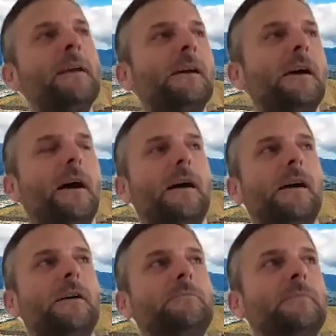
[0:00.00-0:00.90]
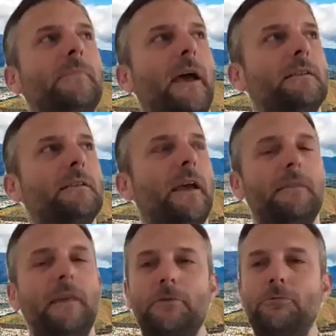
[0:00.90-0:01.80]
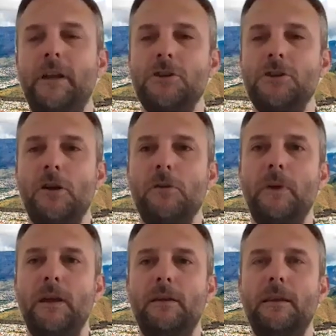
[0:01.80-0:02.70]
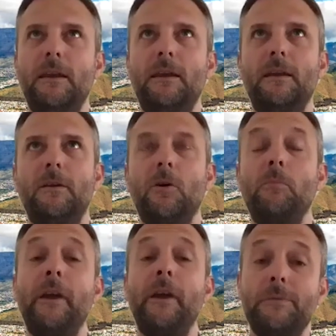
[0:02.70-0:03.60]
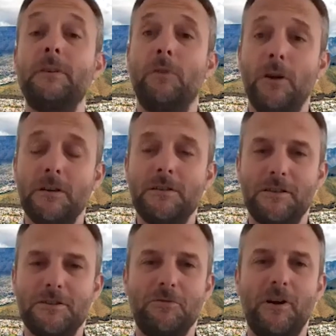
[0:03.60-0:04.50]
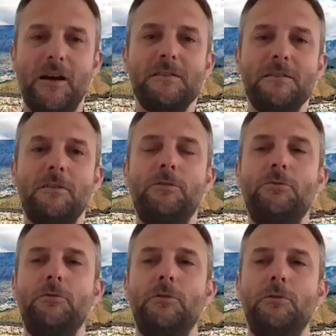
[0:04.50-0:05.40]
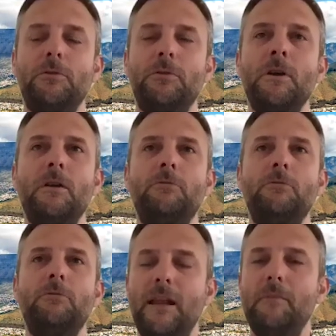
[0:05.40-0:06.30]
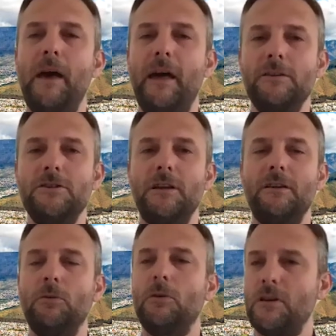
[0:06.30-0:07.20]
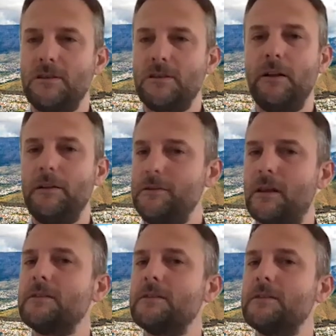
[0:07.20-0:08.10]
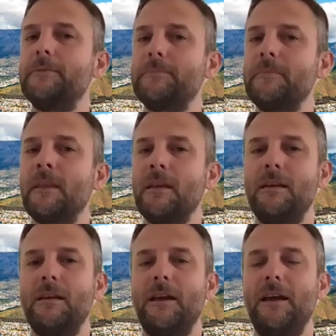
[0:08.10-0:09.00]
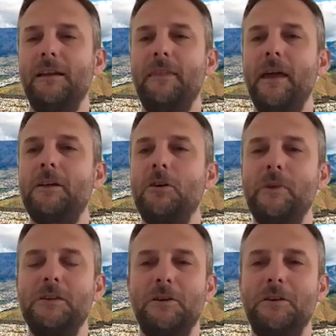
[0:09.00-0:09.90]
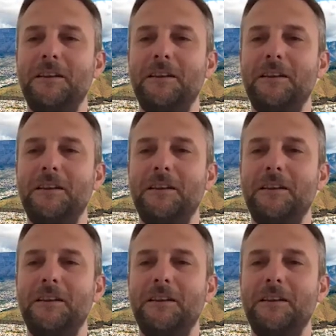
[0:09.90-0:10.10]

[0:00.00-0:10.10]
and that really showed me the competitive advantage, right, through really managing your last mile to the customer, and that got me totally